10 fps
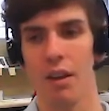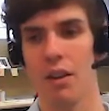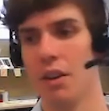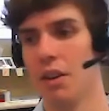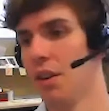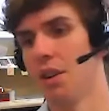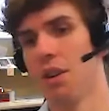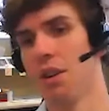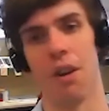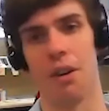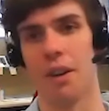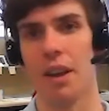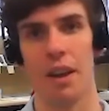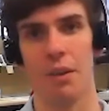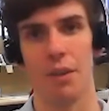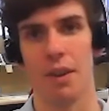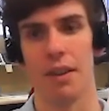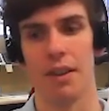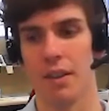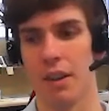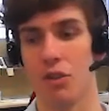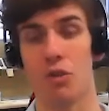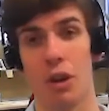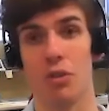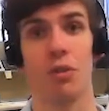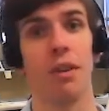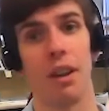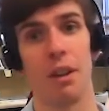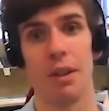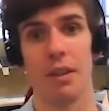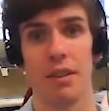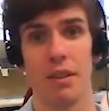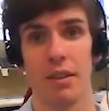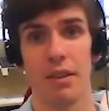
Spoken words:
even things like structural elements.